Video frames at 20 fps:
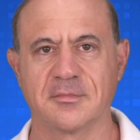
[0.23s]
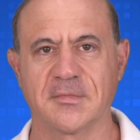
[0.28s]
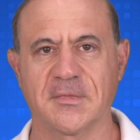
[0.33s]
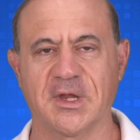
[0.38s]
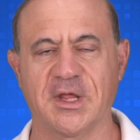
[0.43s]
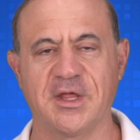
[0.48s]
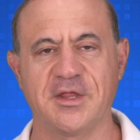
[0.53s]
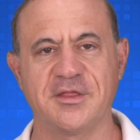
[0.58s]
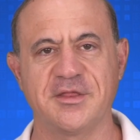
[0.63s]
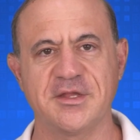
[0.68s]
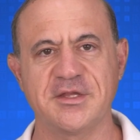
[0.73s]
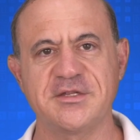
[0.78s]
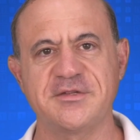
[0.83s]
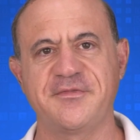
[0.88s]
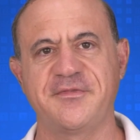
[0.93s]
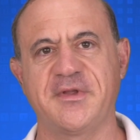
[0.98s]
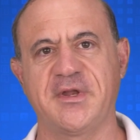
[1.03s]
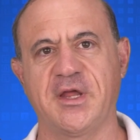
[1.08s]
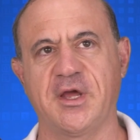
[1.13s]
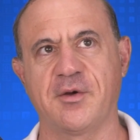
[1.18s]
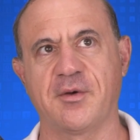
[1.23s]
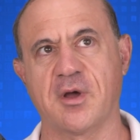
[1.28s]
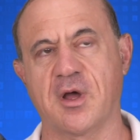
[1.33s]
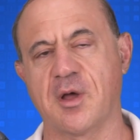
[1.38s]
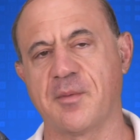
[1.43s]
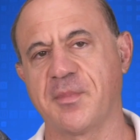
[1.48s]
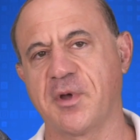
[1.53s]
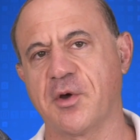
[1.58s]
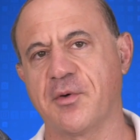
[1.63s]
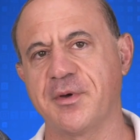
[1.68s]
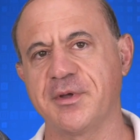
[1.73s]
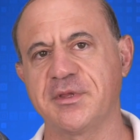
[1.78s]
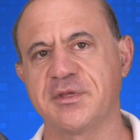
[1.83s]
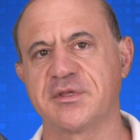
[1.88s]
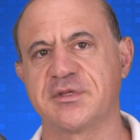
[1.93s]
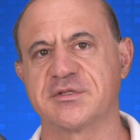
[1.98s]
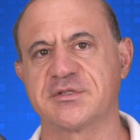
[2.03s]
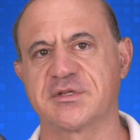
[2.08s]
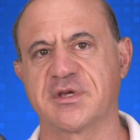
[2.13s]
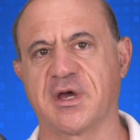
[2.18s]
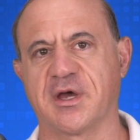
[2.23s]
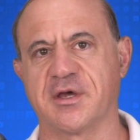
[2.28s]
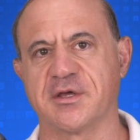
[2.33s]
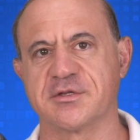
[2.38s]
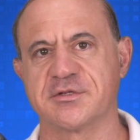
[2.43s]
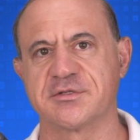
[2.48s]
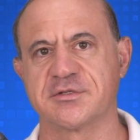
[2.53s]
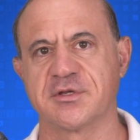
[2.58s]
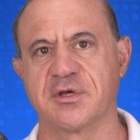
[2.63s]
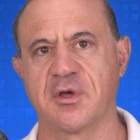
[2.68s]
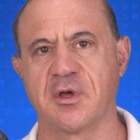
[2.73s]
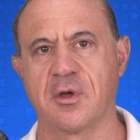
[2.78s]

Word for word: In this video, I'm going to discuss